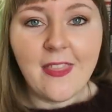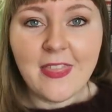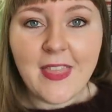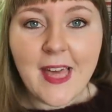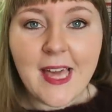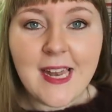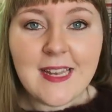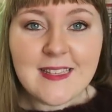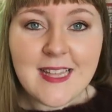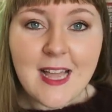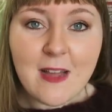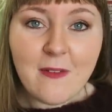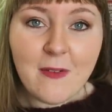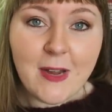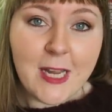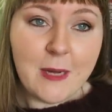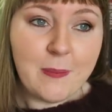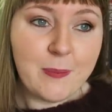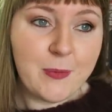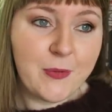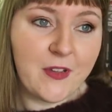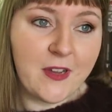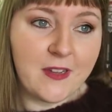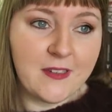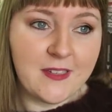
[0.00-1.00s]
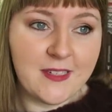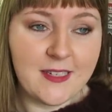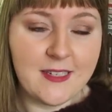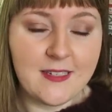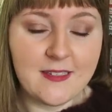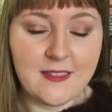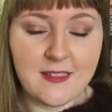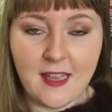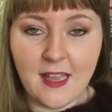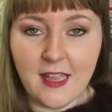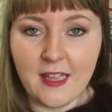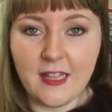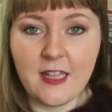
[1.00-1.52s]
That is how our April site
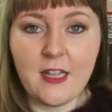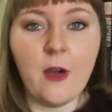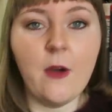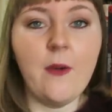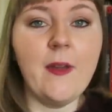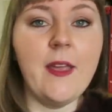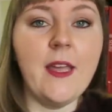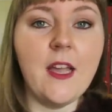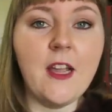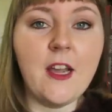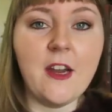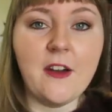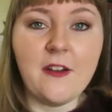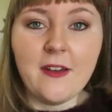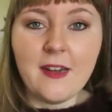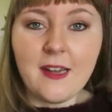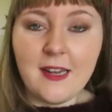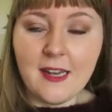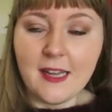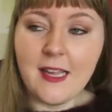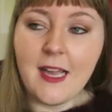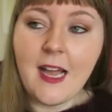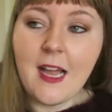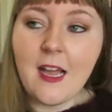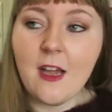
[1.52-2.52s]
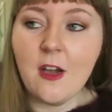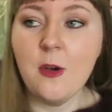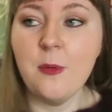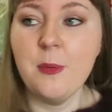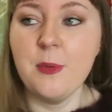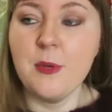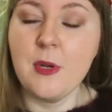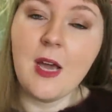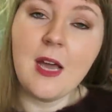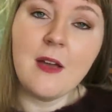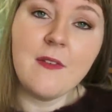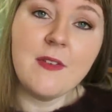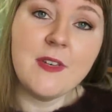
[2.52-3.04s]
is going currently. I hope
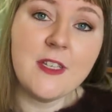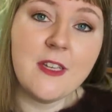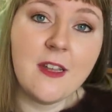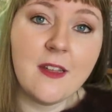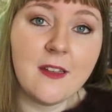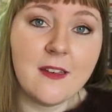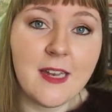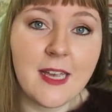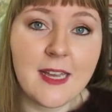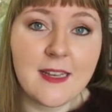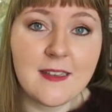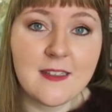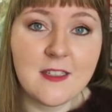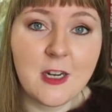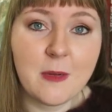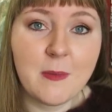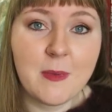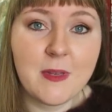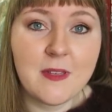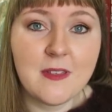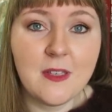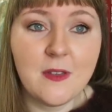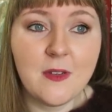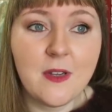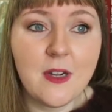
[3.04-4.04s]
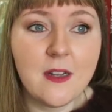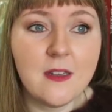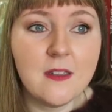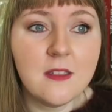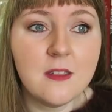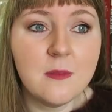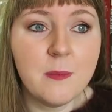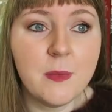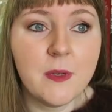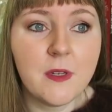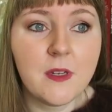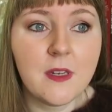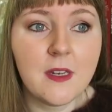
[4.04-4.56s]
to have it done next time I see you
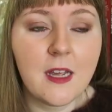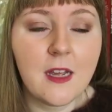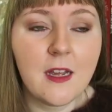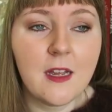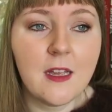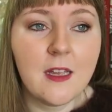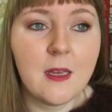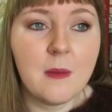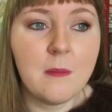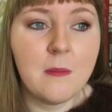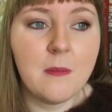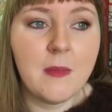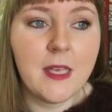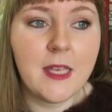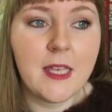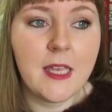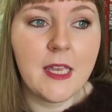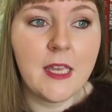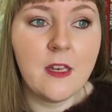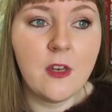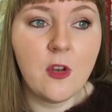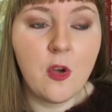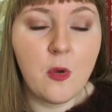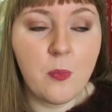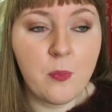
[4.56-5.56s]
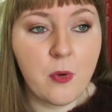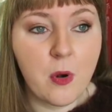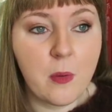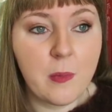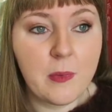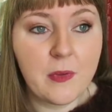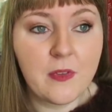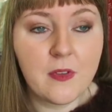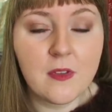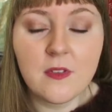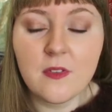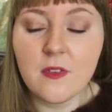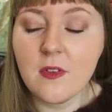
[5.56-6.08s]
guys, but I am making no
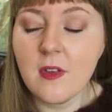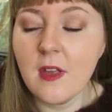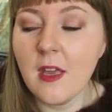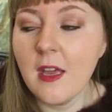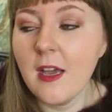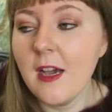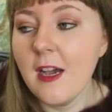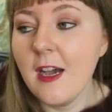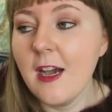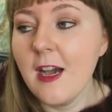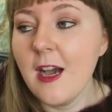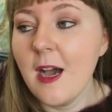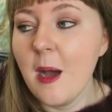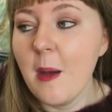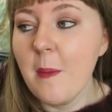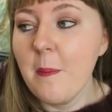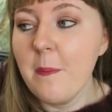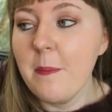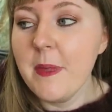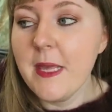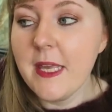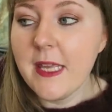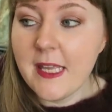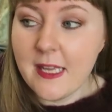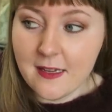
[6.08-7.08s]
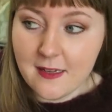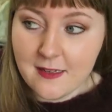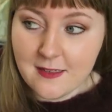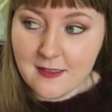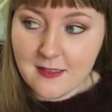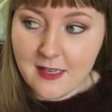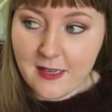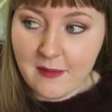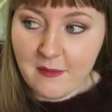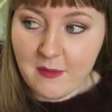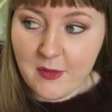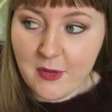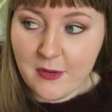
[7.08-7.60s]
promises
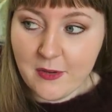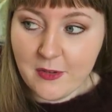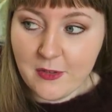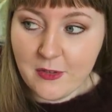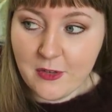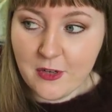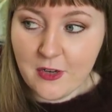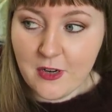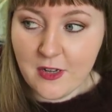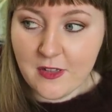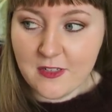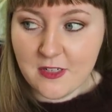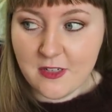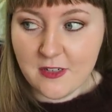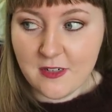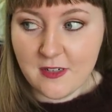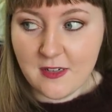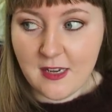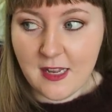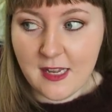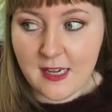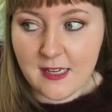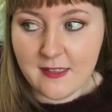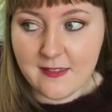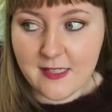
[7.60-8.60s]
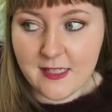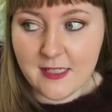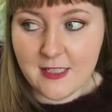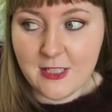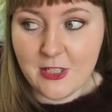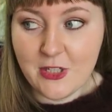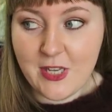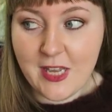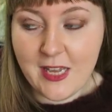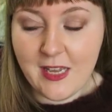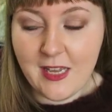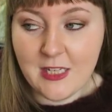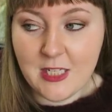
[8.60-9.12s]
because I am going to a concert, like I said,
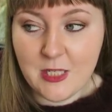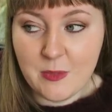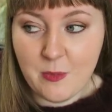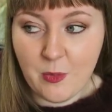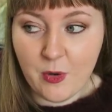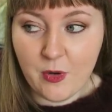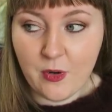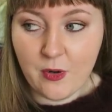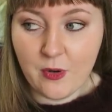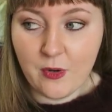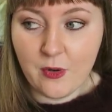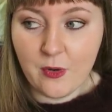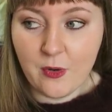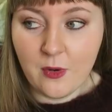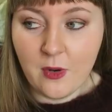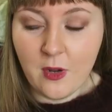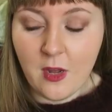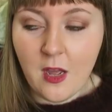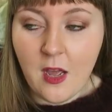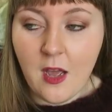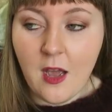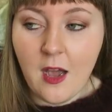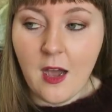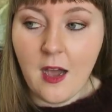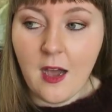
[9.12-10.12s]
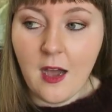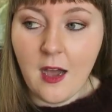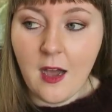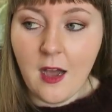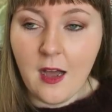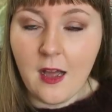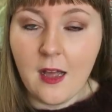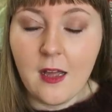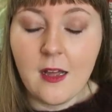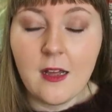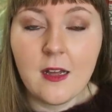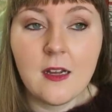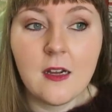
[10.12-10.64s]
today and tomorrow.
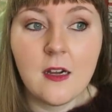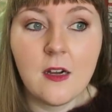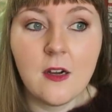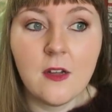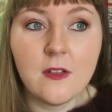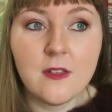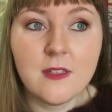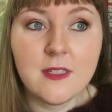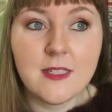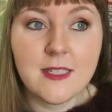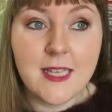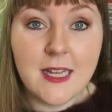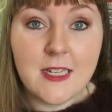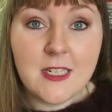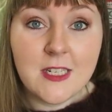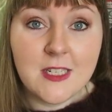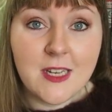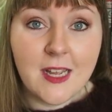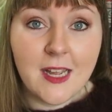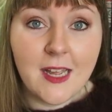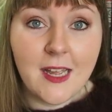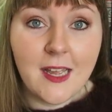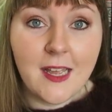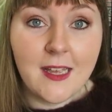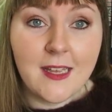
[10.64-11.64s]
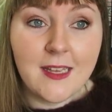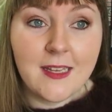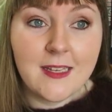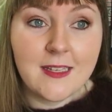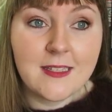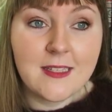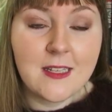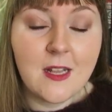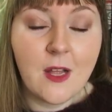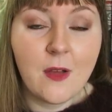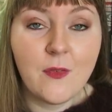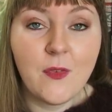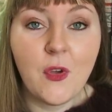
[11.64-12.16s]
On Saturday
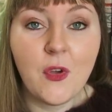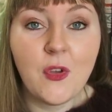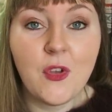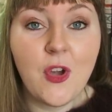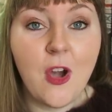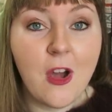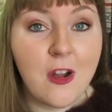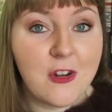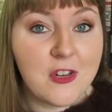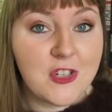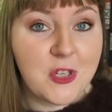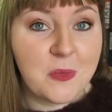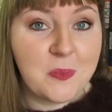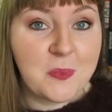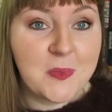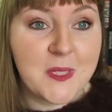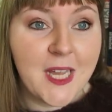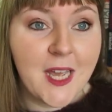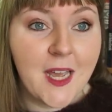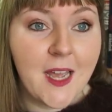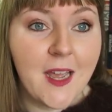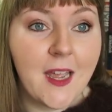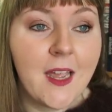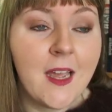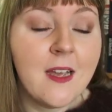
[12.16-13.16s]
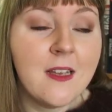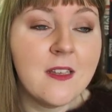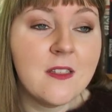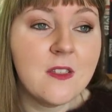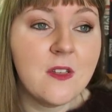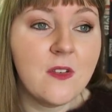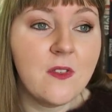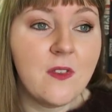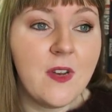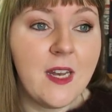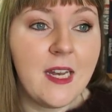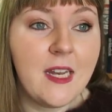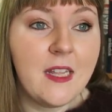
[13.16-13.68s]
is Love Your Yarn Shop Day,
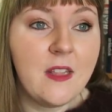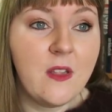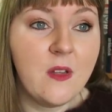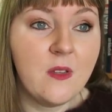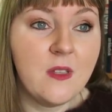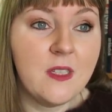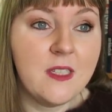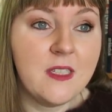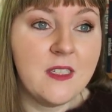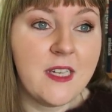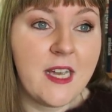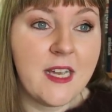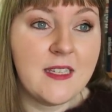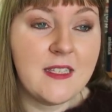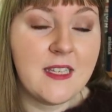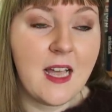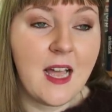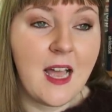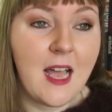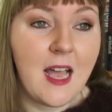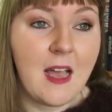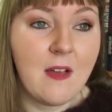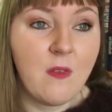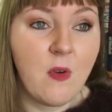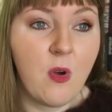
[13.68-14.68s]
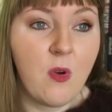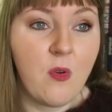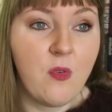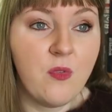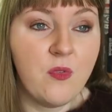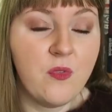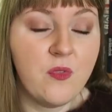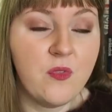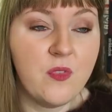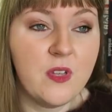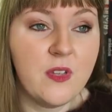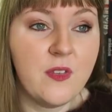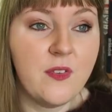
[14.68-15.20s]
so really the only days I have
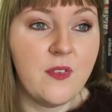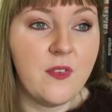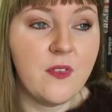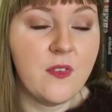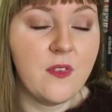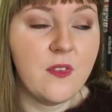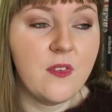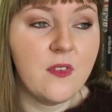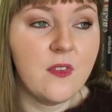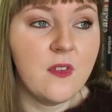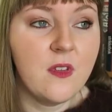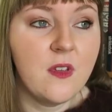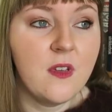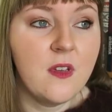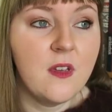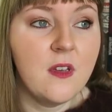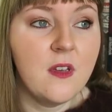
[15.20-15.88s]
off is